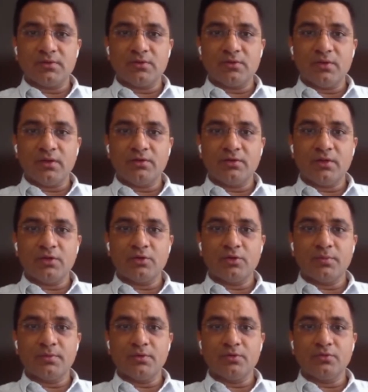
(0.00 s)
And then
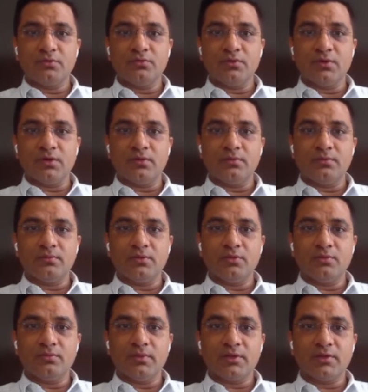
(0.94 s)
you're able to
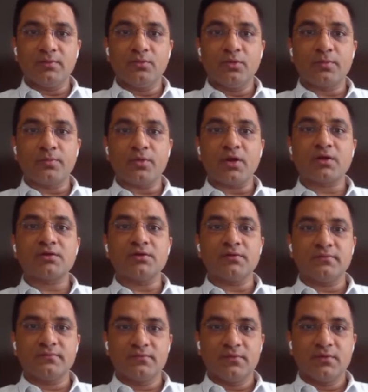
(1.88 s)
make them more
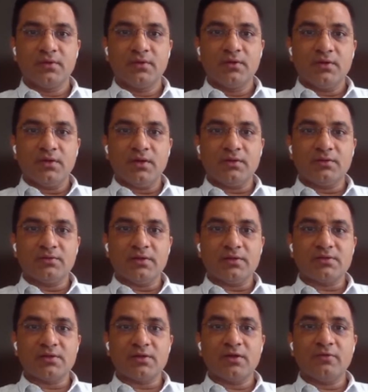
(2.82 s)
productive. I think
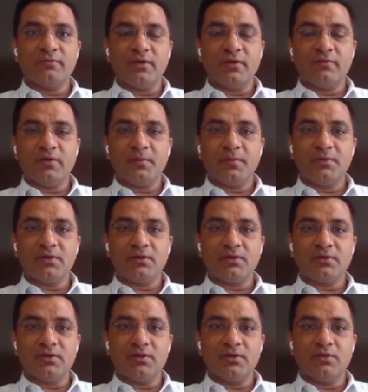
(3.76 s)
that's the kind of environment
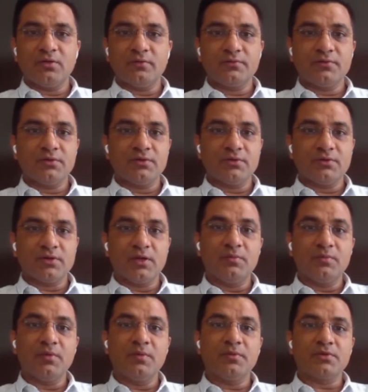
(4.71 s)
that any of the
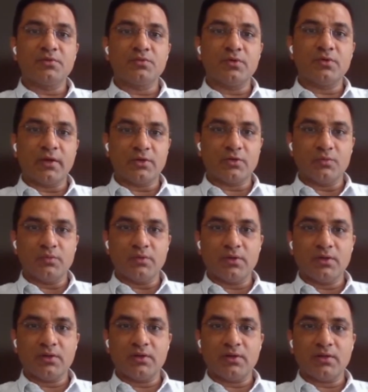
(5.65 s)
team members would like to
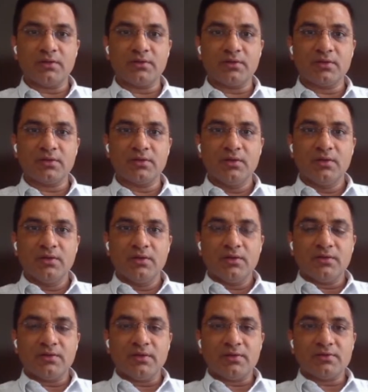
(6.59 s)
work, and I think
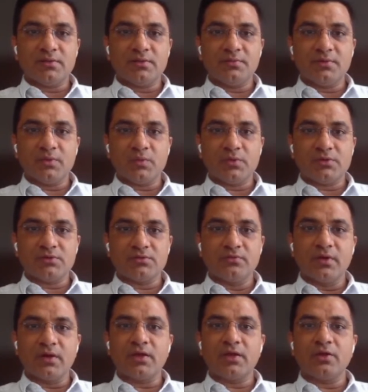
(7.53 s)
that's something which is
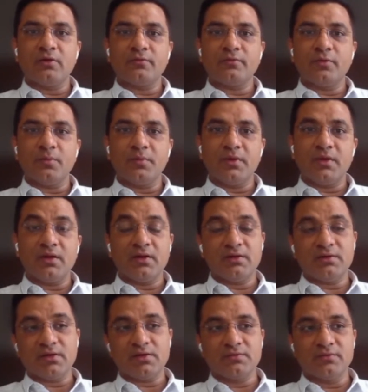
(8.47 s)
working out for me,
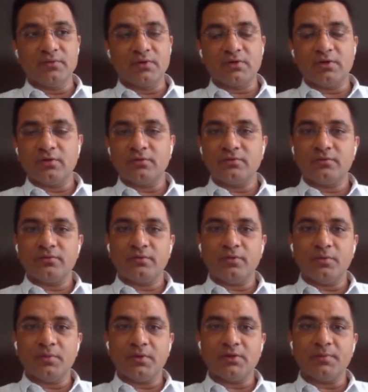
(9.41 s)
and it has worked out
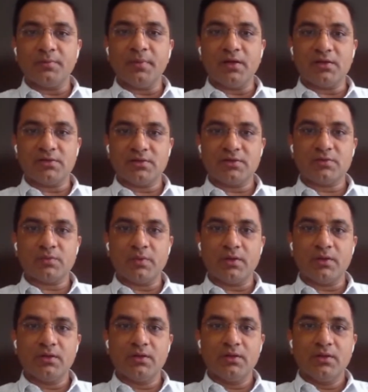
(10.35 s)
for me in the past as well.